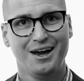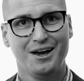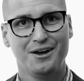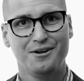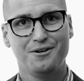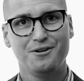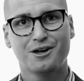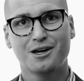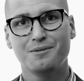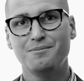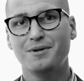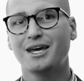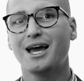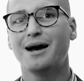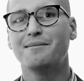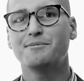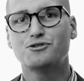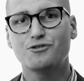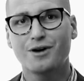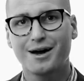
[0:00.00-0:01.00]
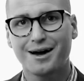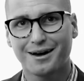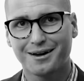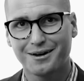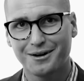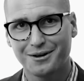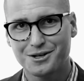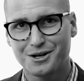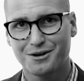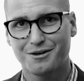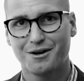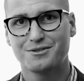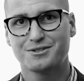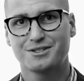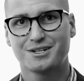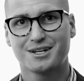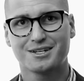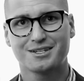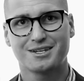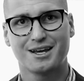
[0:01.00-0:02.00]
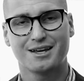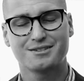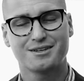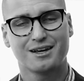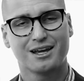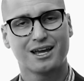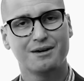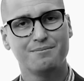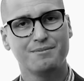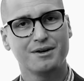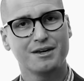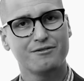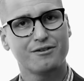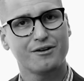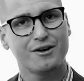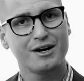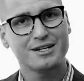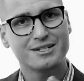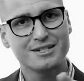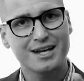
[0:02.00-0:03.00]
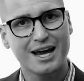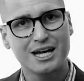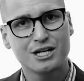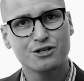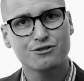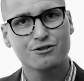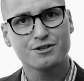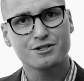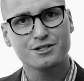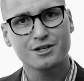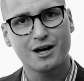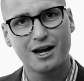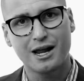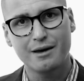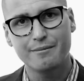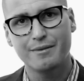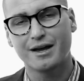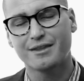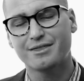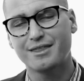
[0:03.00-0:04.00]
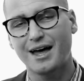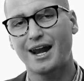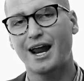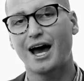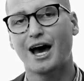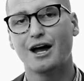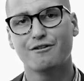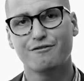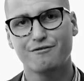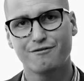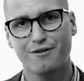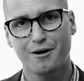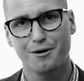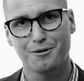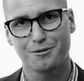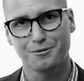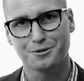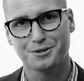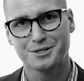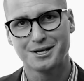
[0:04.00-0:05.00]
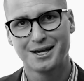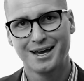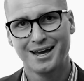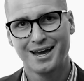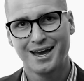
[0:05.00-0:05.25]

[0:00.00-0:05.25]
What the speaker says: You can become drunk on your own success and can be a very dangerous dynamic that unfolds.